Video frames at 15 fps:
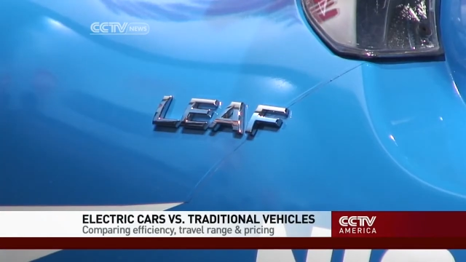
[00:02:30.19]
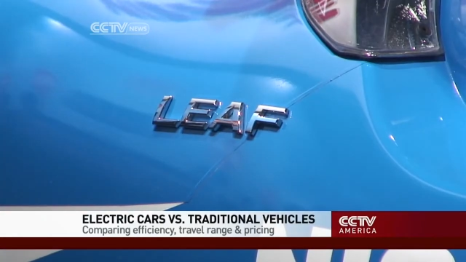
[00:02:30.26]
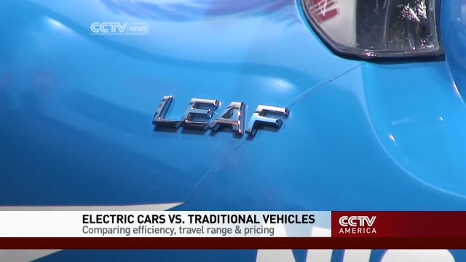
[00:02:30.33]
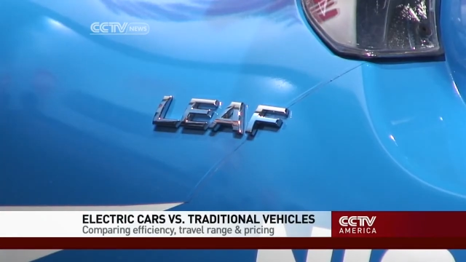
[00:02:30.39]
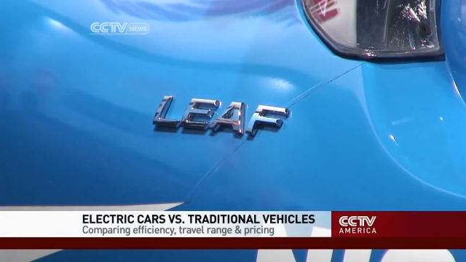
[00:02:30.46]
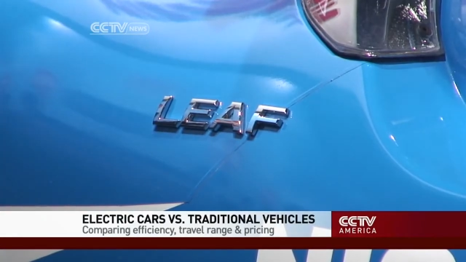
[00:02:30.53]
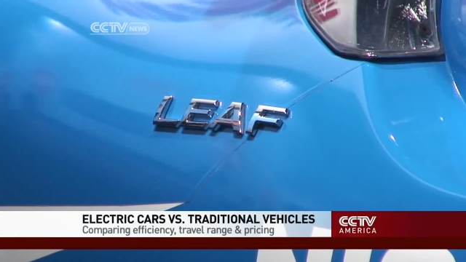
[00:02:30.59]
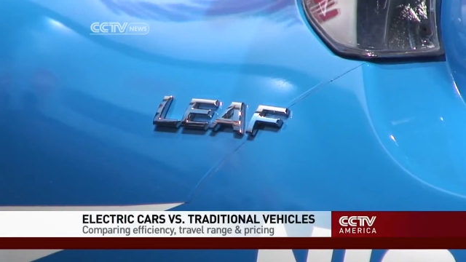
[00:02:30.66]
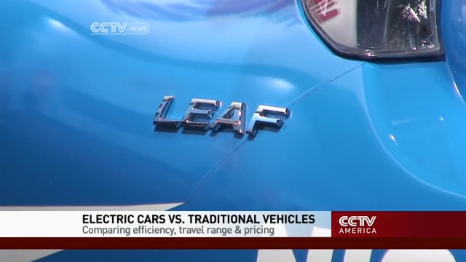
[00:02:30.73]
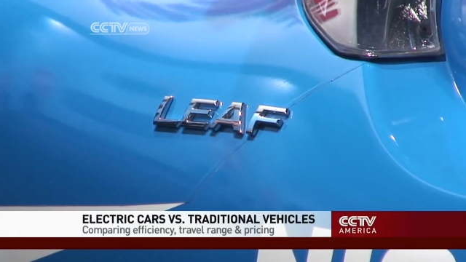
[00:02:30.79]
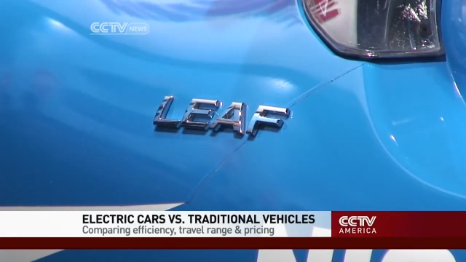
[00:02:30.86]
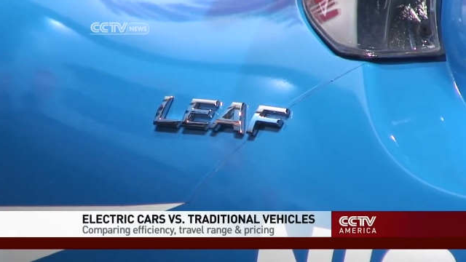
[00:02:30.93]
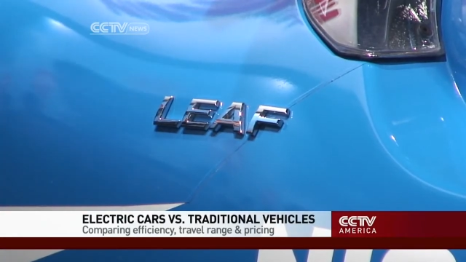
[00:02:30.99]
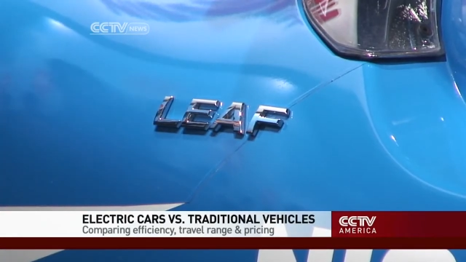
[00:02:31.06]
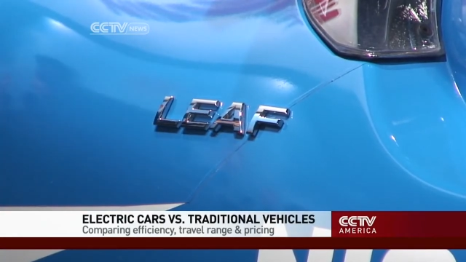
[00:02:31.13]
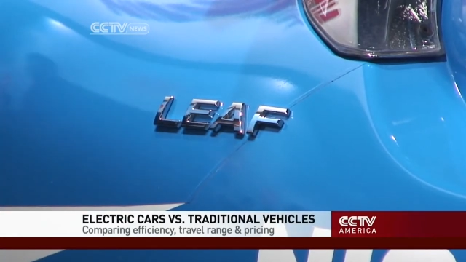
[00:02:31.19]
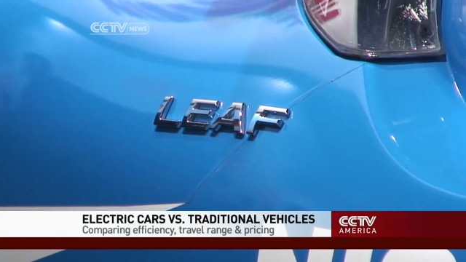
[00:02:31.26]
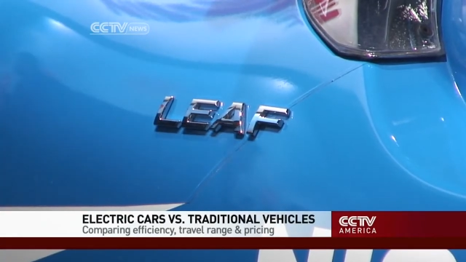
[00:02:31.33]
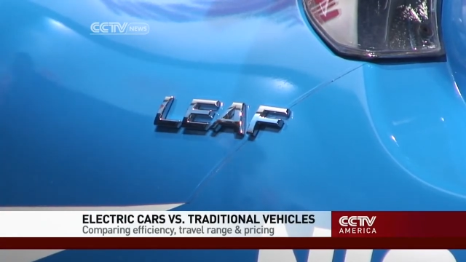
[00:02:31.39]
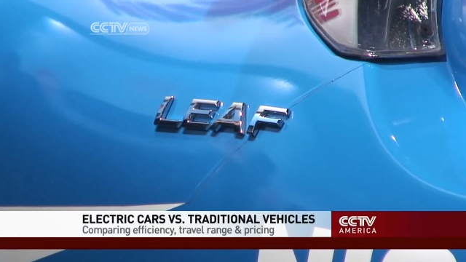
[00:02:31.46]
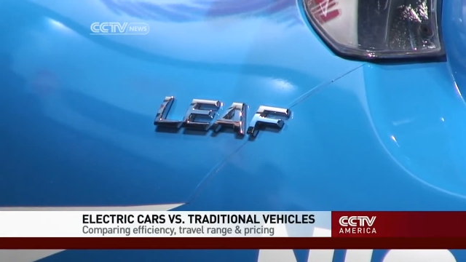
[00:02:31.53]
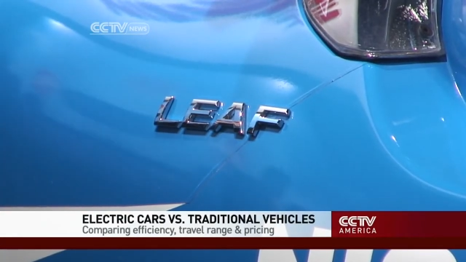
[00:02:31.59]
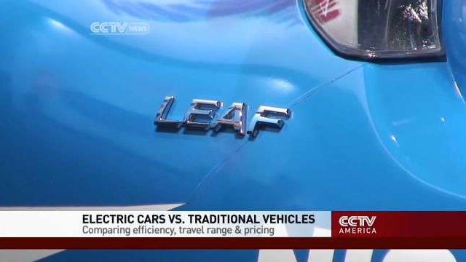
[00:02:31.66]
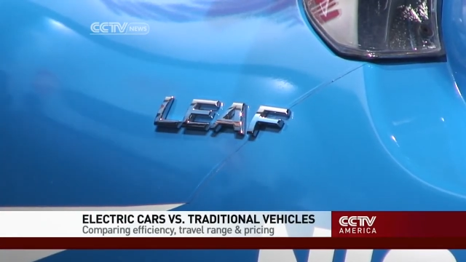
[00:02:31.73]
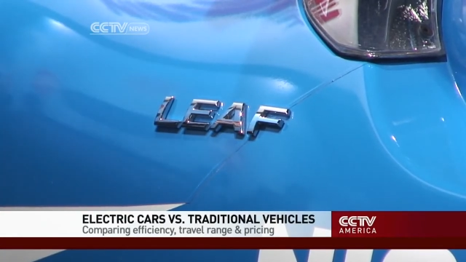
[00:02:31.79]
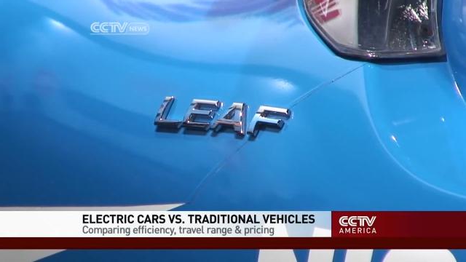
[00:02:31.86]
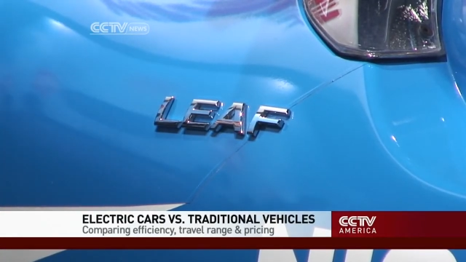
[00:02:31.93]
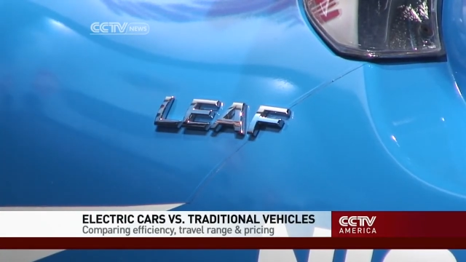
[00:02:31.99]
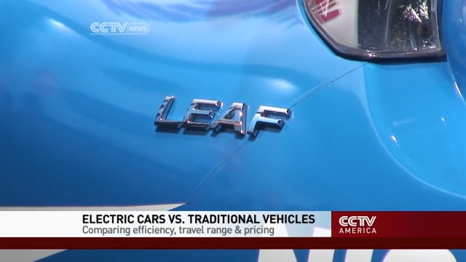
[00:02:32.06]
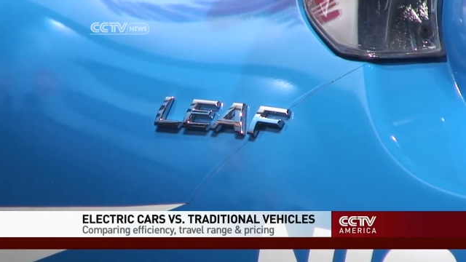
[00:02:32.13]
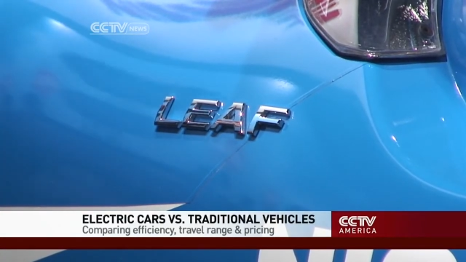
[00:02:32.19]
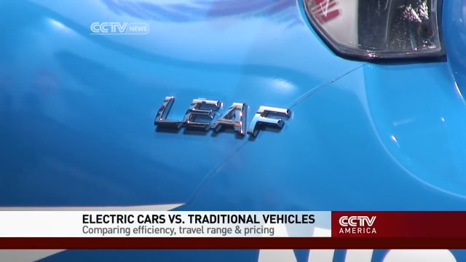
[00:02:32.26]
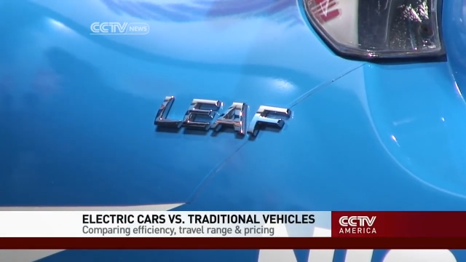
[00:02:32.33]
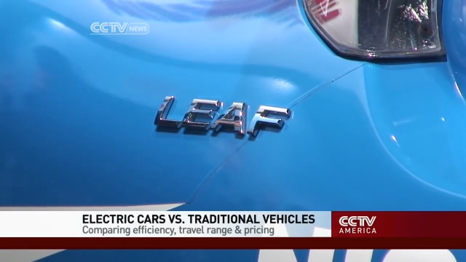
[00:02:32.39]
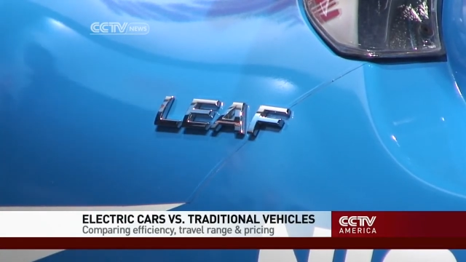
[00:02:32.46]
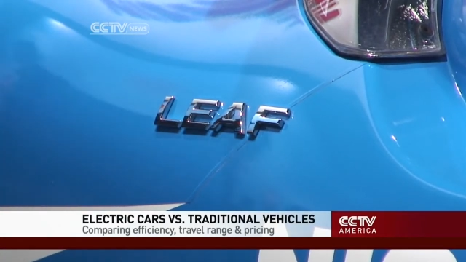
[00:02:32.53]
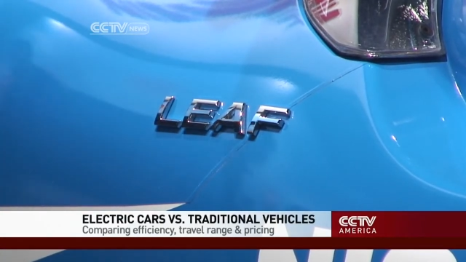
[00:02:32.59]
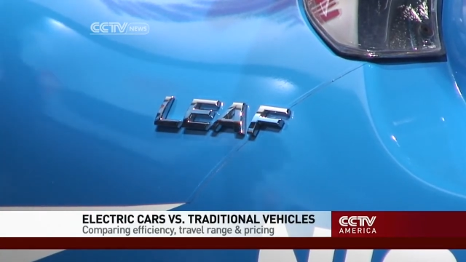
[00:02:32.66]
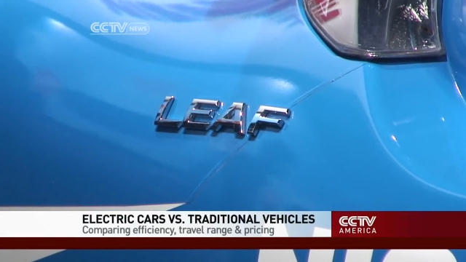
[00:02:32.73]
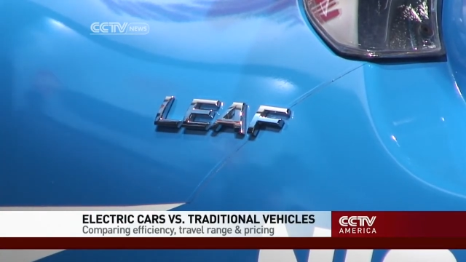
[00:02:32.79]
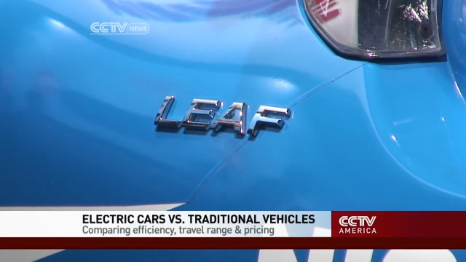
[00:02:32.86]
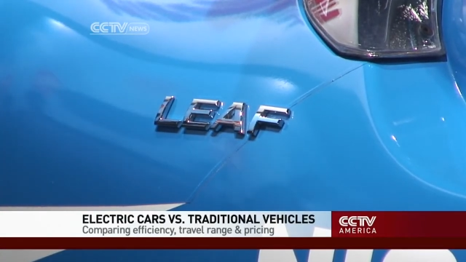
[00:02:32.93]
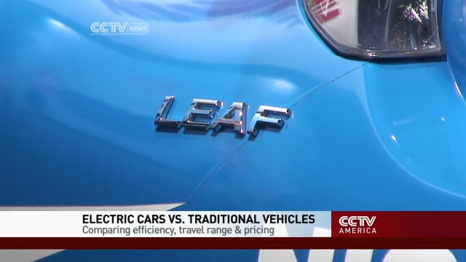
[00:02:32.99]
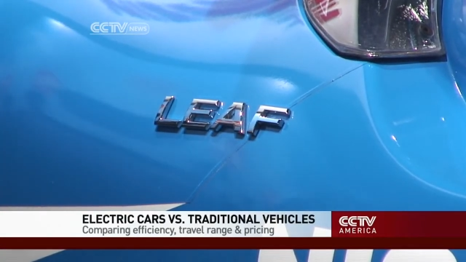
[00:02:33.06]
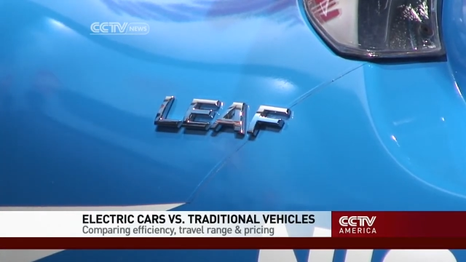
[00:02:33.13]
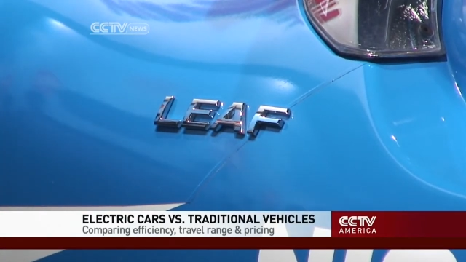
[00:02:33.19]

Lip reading: (no speaker visible)